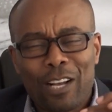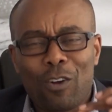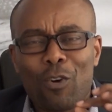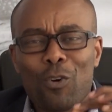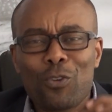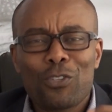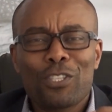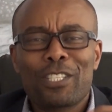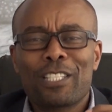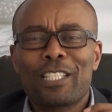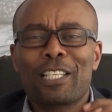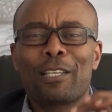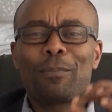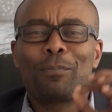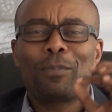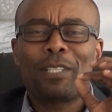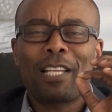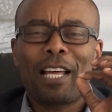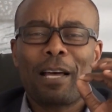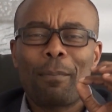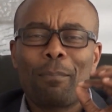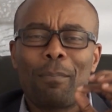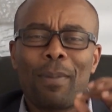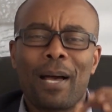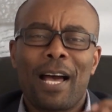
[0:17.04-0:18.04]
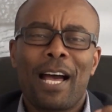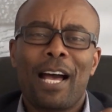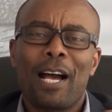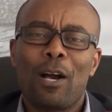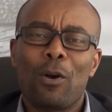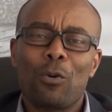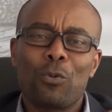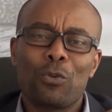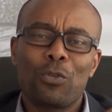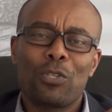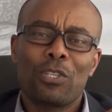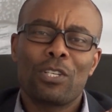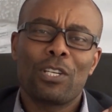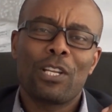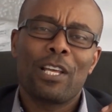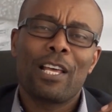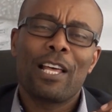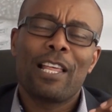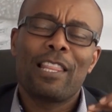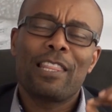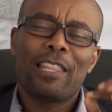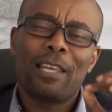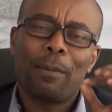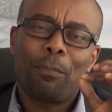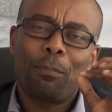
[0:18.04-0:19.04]
a concept about
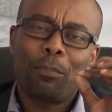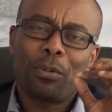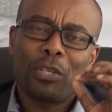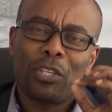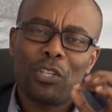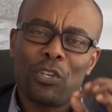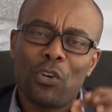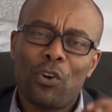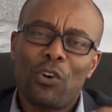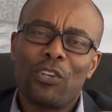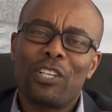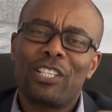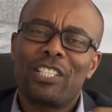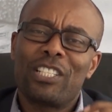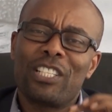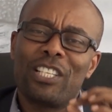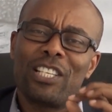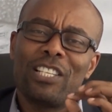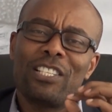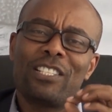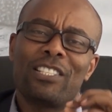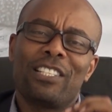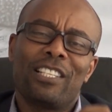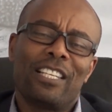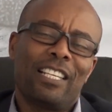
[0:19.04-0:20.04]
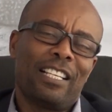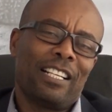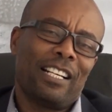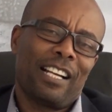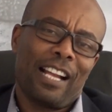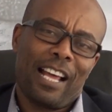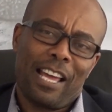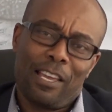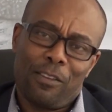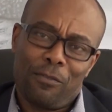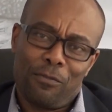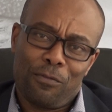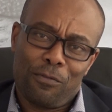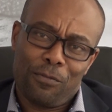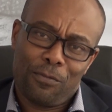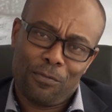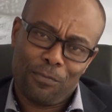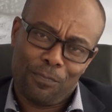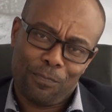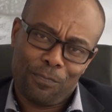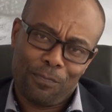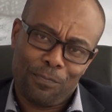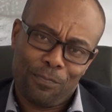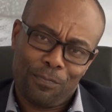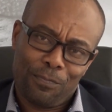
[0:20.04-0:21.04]
the priorities in
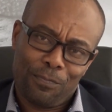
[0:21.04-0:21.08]
life.